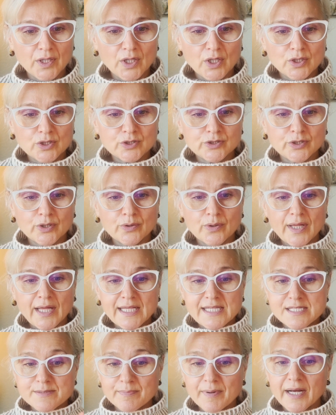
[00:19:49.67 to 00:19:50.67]
So
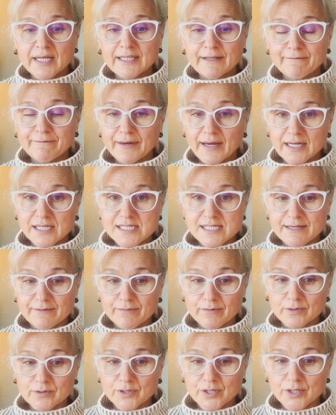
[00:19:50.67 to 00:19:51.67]
it might affect
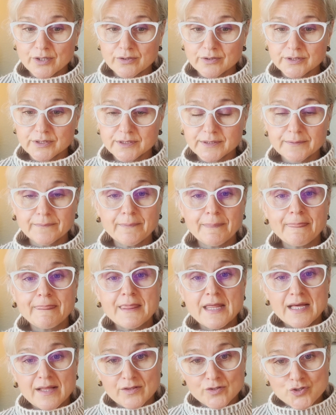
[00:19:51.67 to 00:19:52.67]
several years.
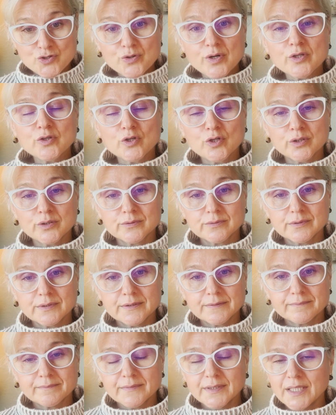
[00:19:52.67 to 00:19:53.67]
To conclude,
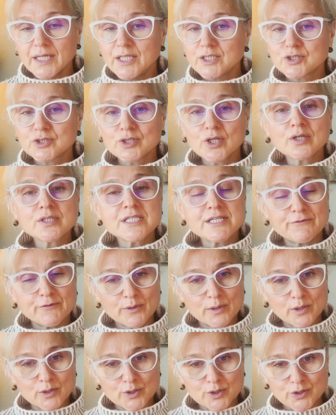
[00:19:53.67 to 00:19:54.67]
it's not
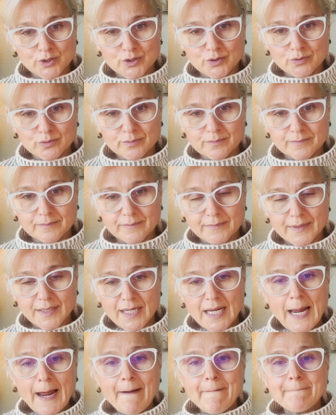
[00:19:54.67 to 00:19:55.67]
difficult to do.
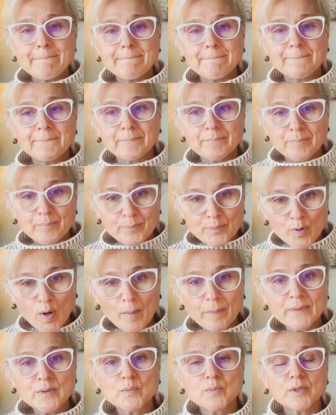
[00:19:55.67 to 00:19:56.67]

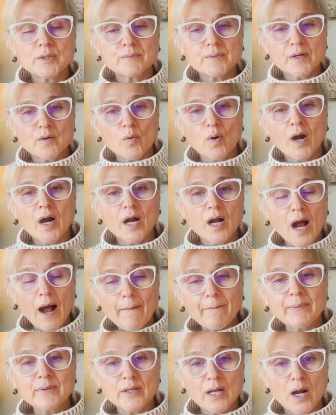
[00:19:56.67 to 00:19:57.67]
Probably will require a
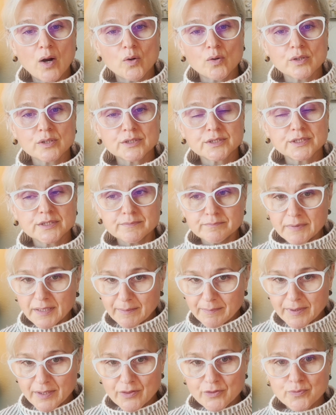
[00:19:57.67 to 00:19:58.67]
couple hours,
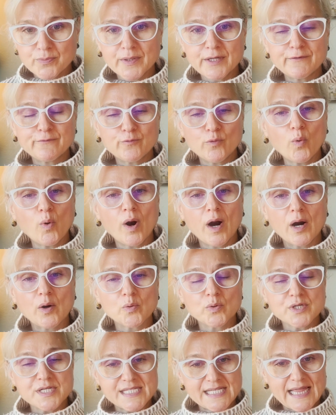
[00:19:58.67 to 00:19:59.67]
maybe 3-4
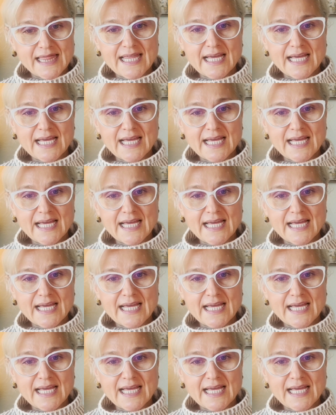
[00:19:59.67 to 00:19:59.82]
hours at the